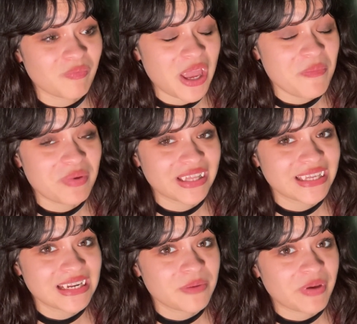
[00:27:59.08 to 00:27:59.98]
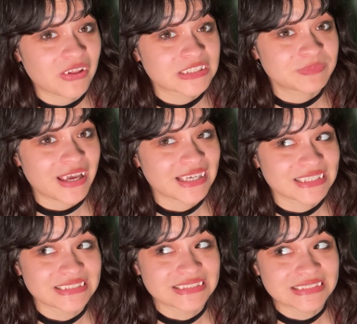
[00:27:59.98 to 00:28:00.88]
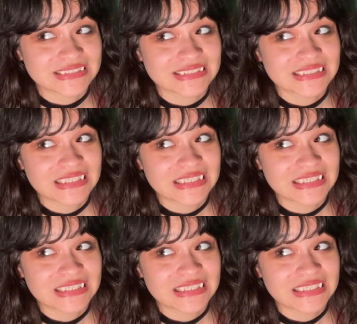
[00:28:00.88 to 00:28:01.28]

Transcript: ability to bounce back is